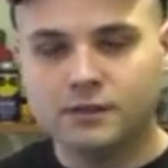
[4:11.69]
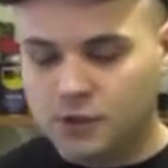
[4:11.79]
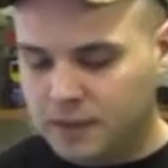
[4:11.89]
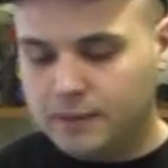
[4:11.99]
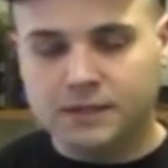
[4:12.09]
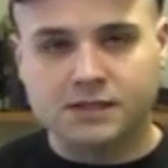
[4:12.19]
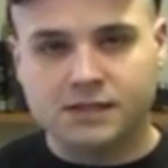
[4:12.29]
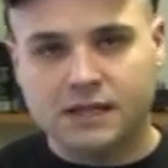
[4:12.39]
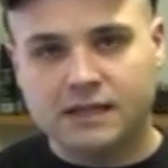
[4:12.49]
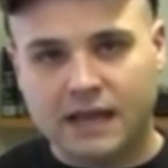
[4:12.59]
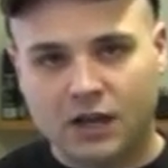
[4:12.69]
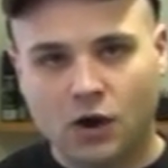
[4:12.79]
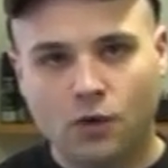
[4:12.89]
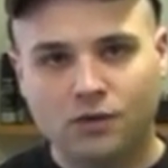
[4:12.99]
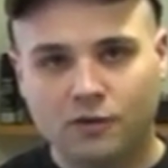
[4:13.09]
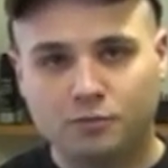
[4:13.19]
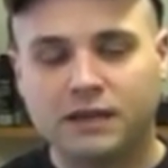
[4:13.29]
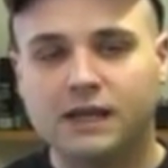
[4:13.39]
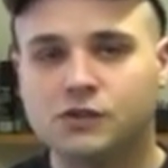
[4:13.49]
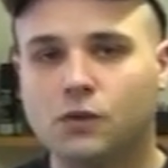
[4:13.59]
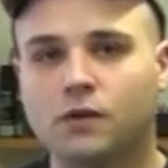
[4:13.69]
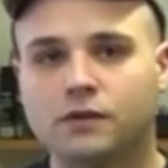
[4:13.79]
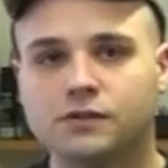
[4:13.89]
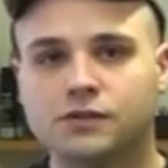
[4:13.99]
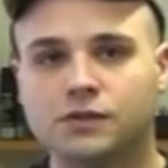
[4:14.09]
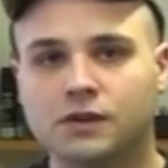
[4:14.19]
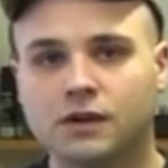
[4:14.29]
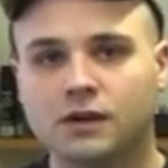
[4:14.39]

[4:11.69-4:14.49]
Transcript: So you'll be able to see that coat of blaze orange